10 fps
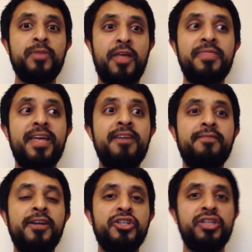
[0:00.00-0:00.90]
And then
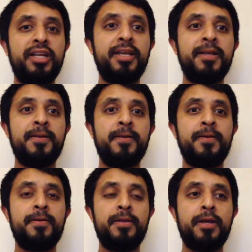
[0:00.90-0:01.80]
eventually,
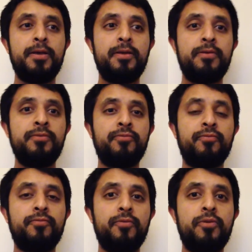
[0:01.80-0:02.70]
you know,
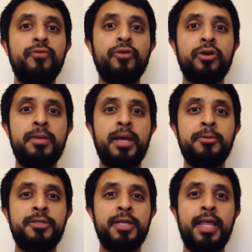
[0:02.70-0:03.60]
you've got to be
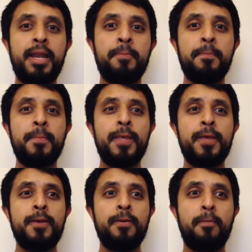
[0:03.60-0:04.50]
able to then
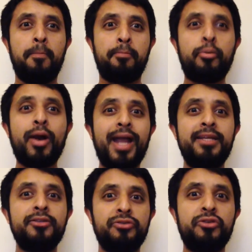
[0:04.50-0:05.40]

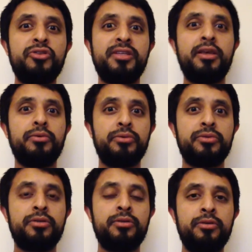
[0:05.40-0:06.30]
practice on those
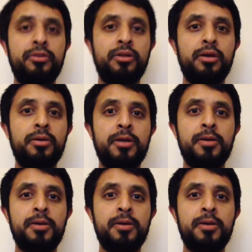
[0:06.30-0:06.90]
skills, you know,